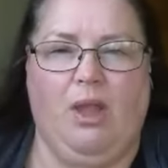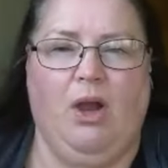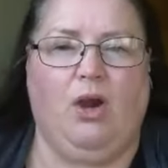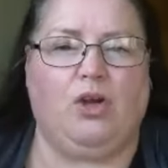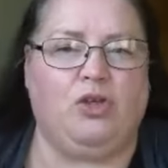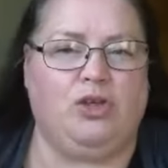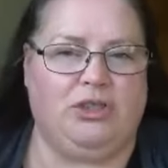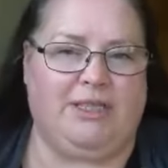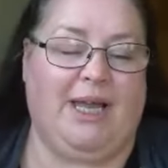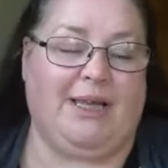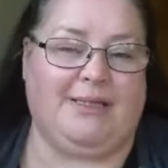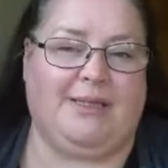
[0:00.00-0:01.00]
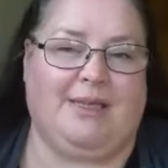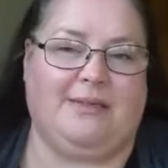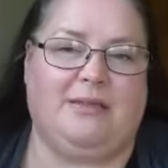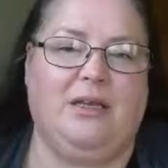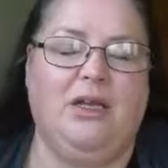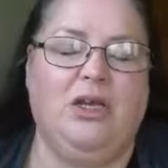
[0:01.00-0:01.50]
or could
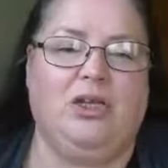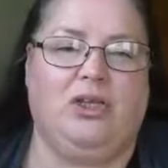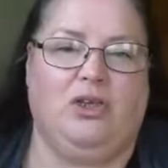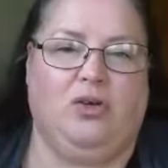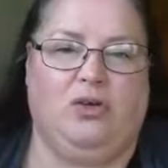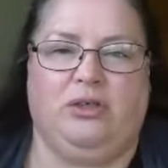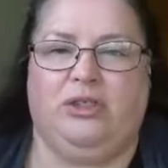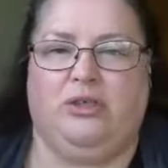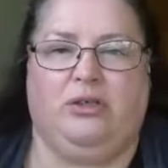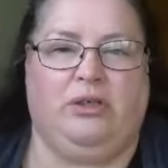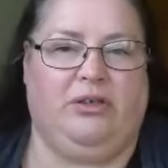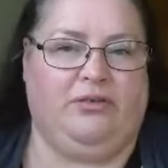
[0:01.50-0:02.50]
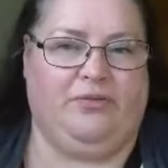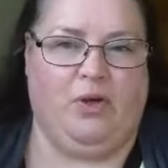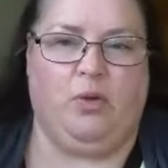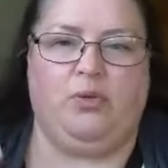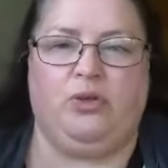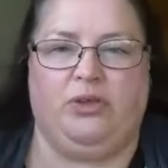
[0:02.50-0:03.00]
access your your your
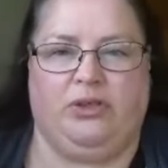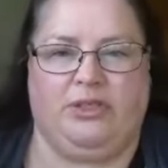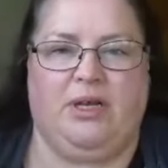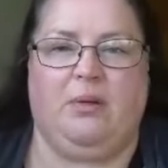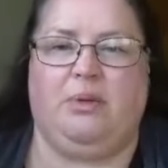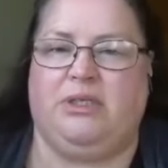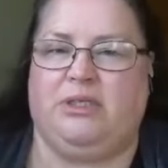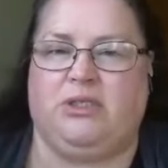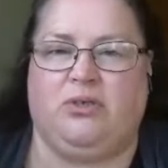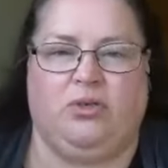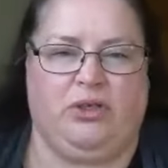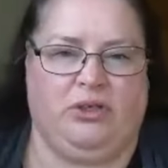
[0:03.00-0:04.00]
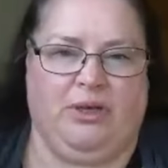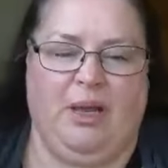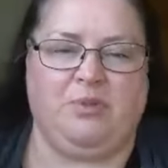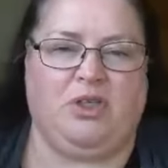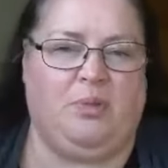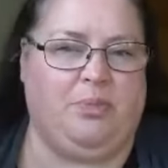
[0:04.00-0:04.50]
phone or your tablet or your
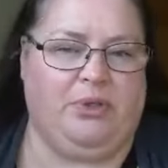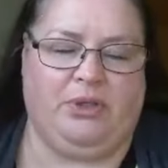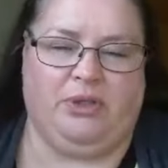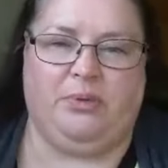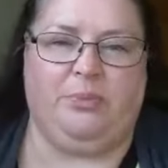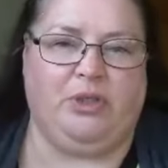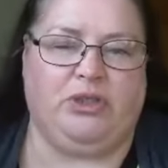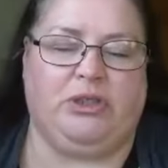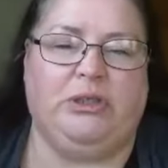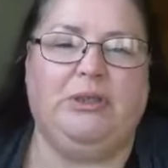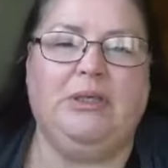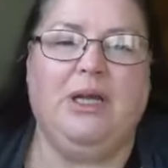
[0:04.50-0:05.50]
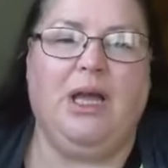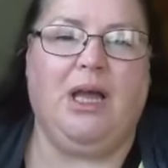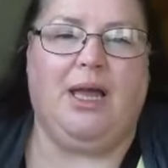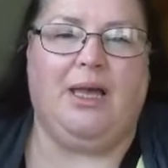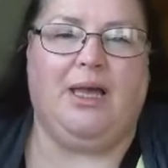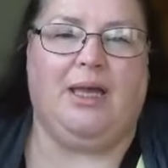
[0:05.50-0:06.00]
laptop or your computer
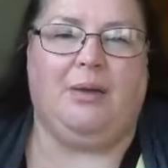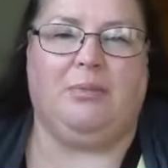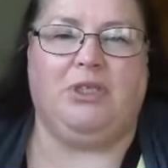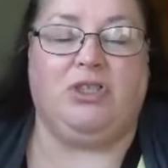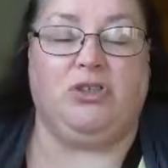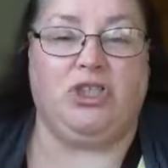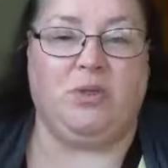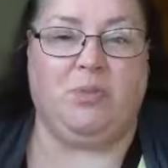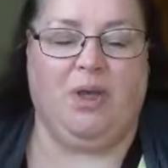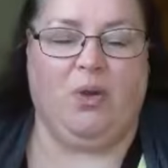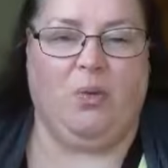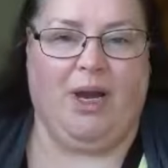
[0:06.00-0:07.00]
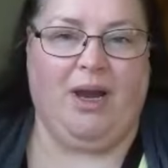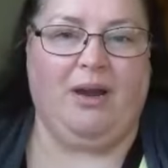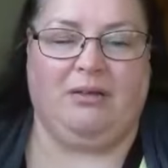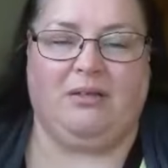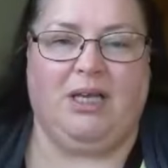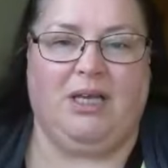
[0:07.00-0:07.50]
um, so just be
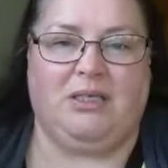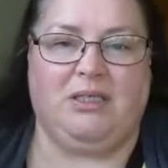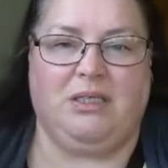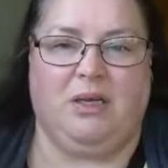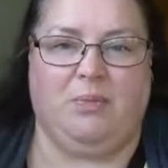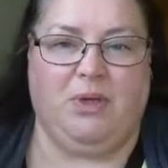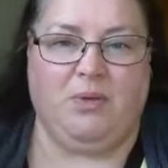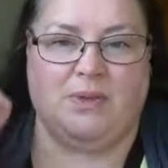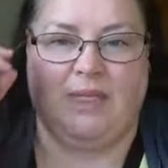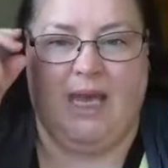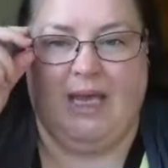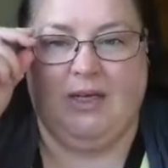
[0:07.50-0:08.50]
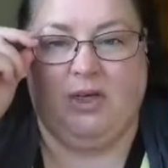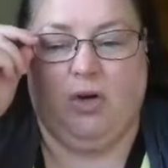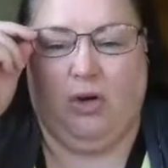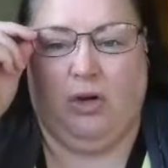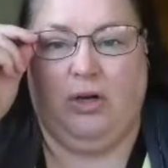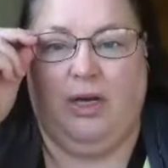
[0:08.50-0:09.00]
aware that abuse can
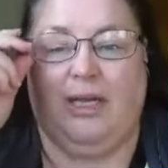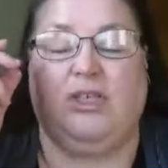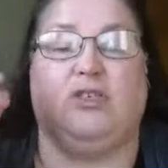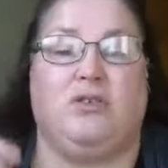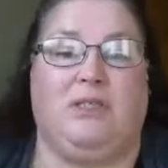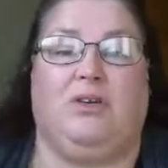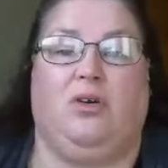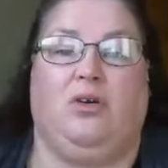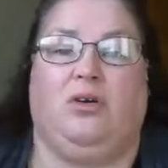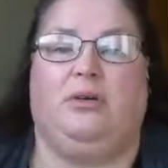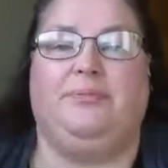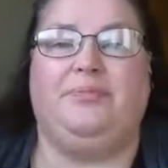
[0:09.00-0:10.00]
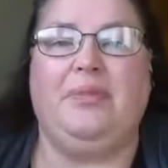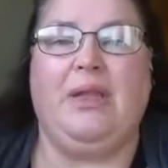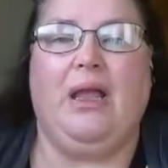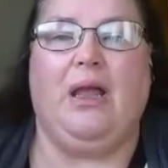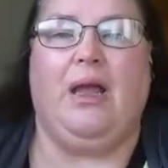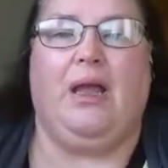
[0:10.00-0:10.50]
occur and does occur
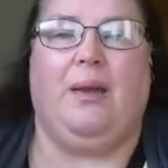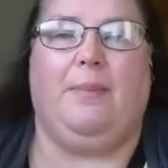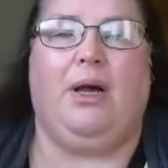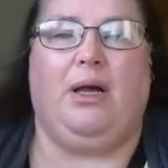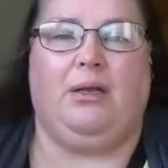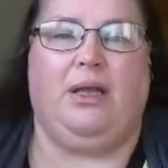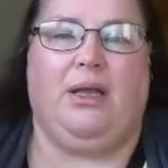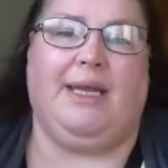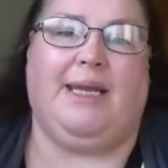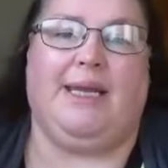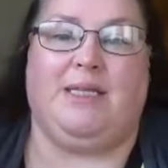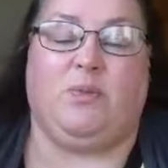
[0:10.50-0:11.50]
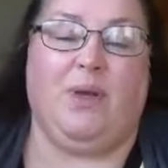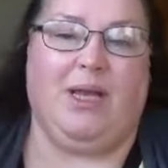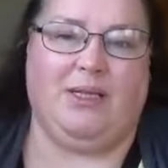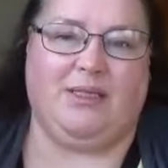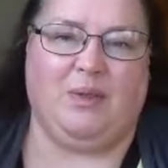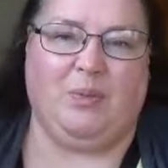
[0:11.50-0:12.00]
um, online as
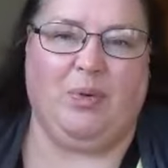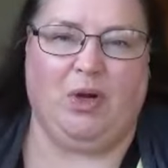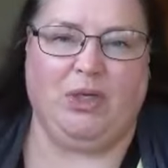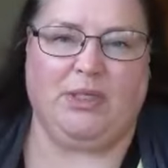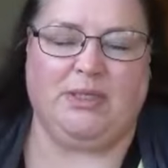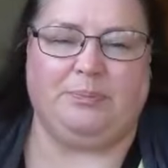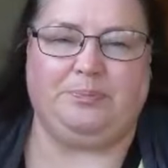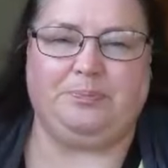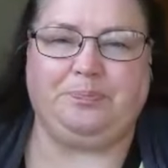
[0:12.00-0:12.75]
well as in person.